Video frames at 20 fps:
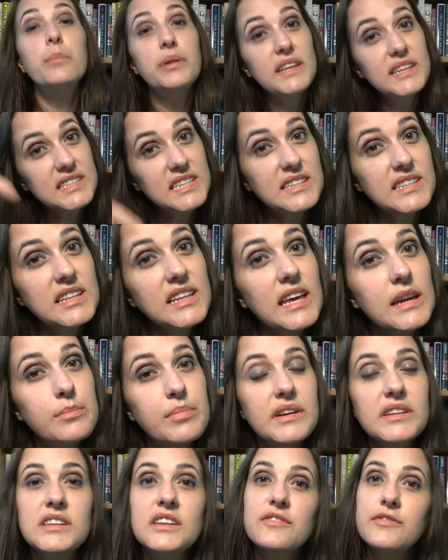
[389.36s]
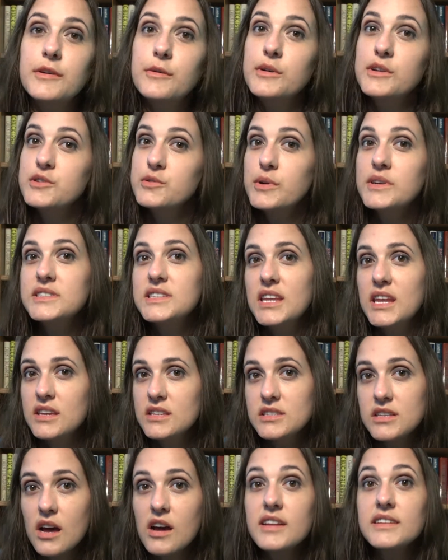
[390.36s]
Please hit the like button if you enjoyed
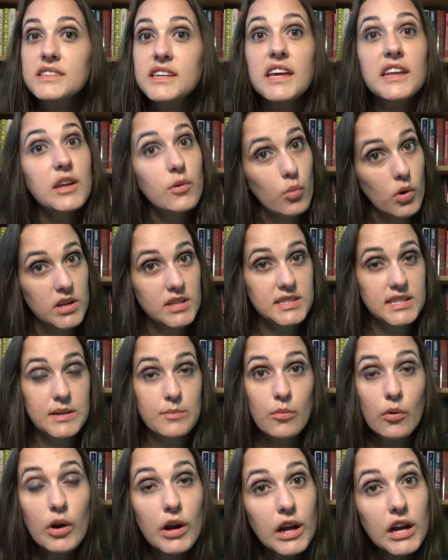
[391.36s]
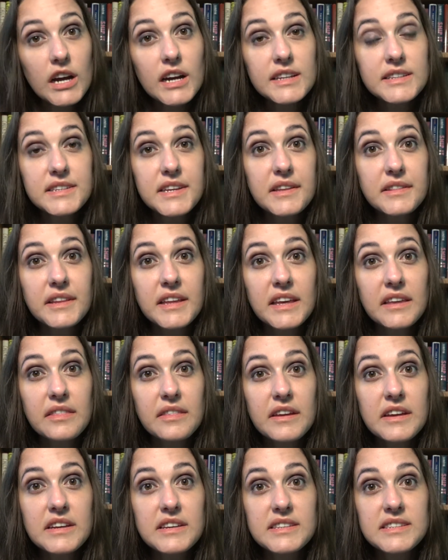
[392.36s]
today's content and want to see more content like
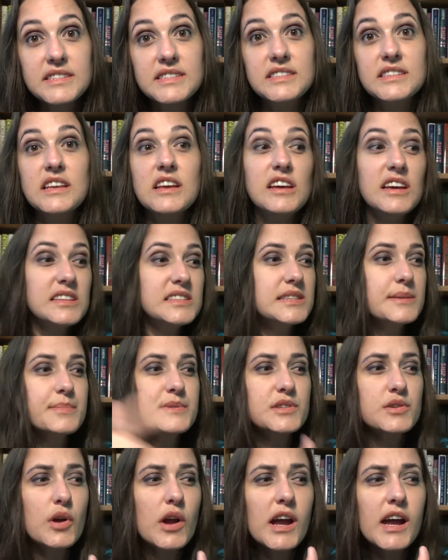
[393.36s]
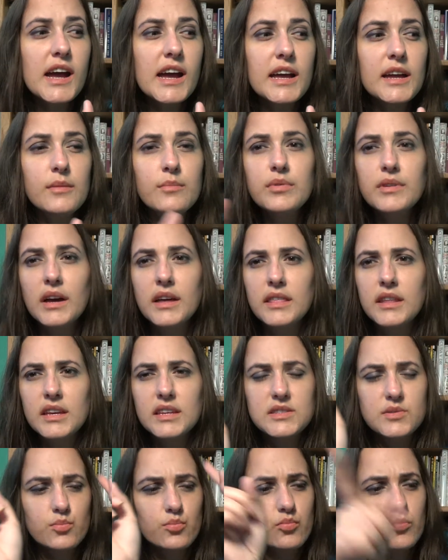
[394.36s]
this. Hit subscribe. I think
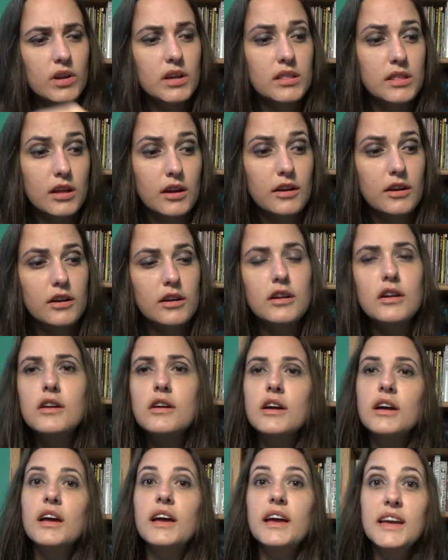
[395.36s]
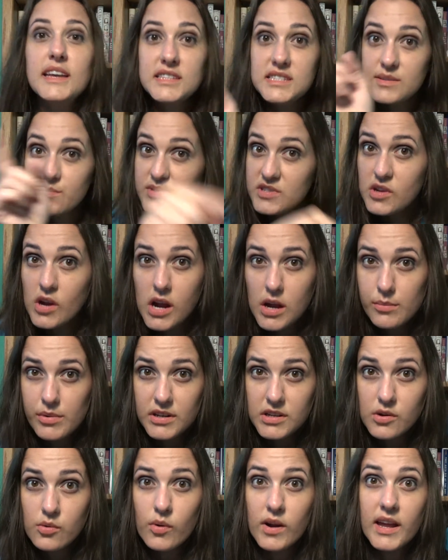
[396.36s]
it's right there. Hit subscribe
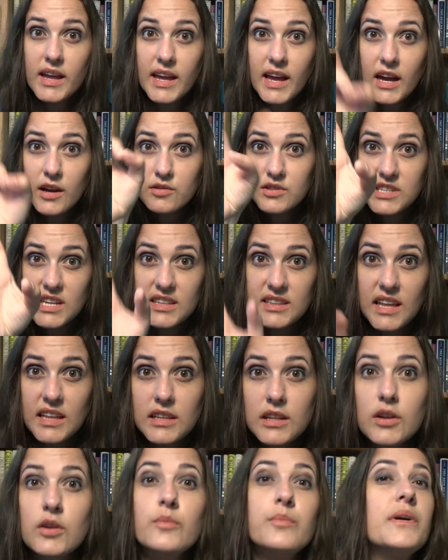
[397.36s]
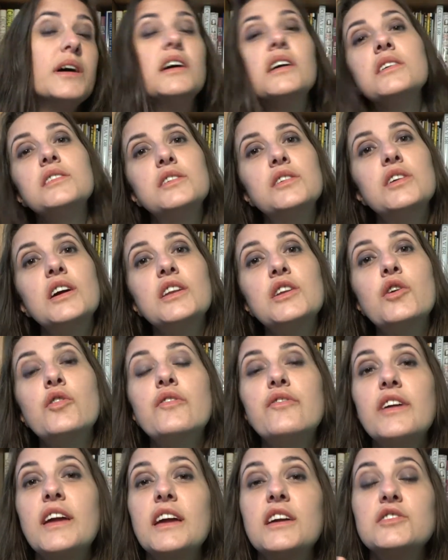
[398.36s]
on your way out. Ding that little bell. You get
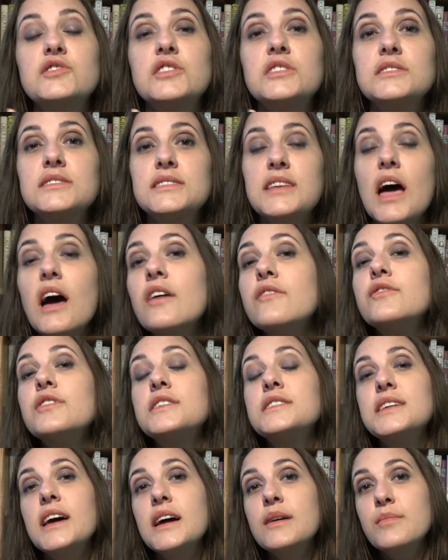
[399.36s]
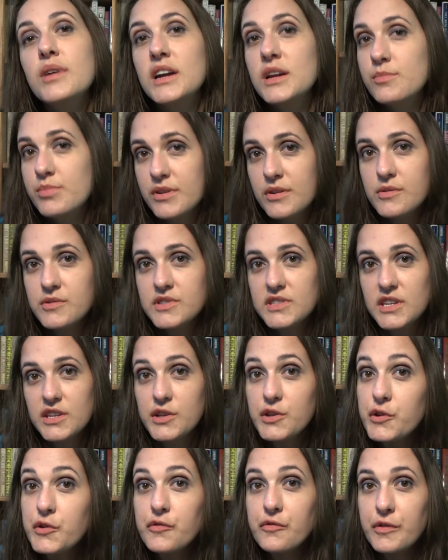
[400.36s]
notifications every time I post a
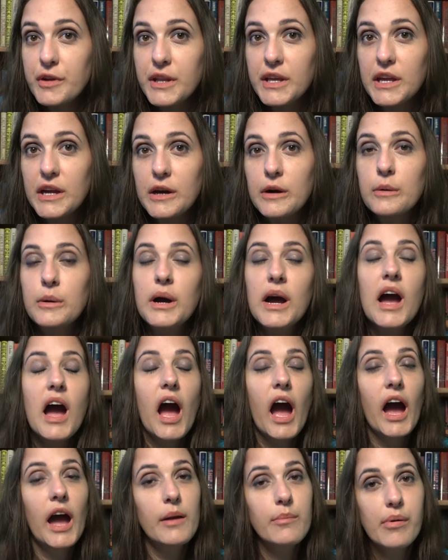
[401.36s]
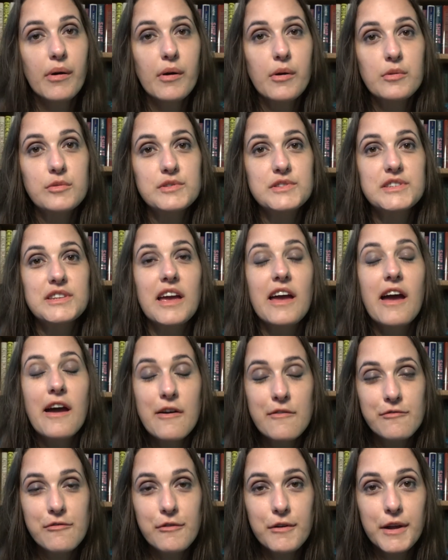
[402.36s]
new video. I post
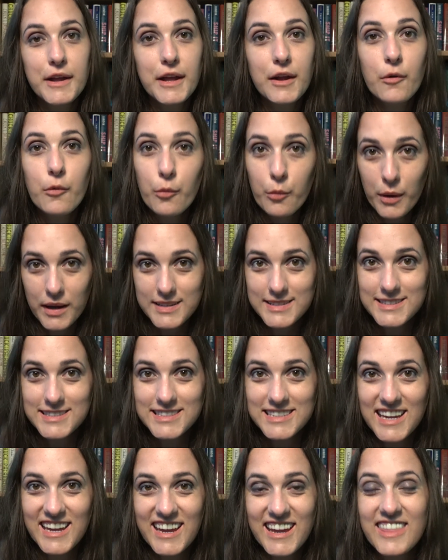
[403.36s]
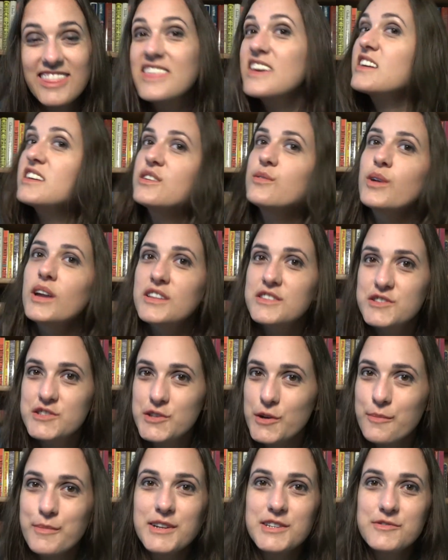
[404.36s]
every Wednesday. Thank you again
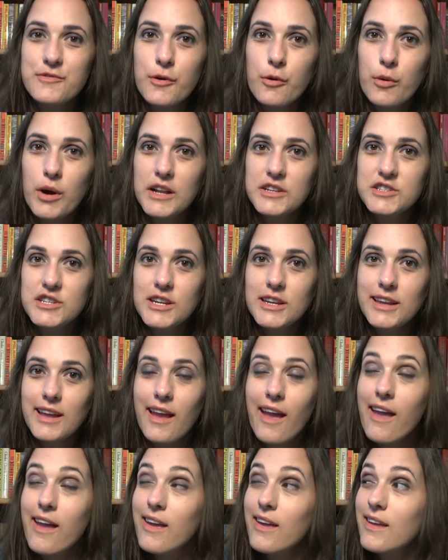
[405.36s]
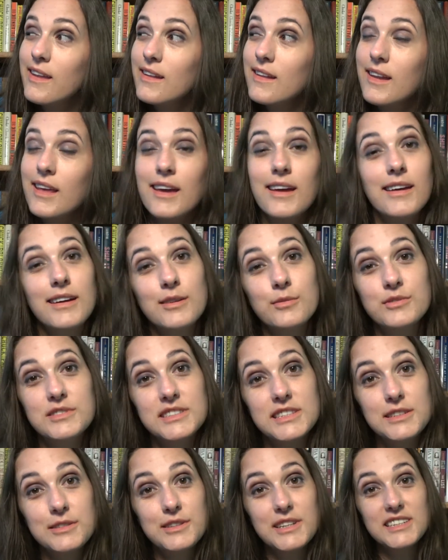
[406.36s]
so much for watching, and I will
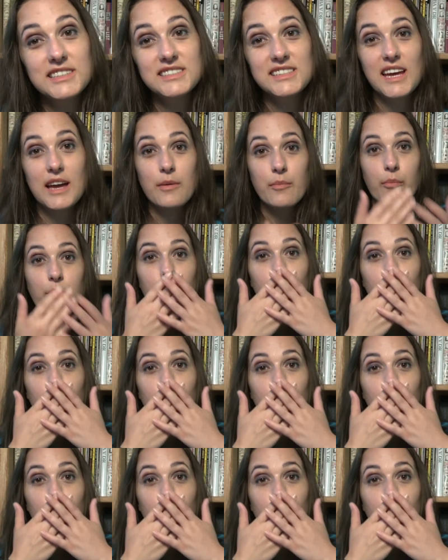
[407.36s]
see you next time.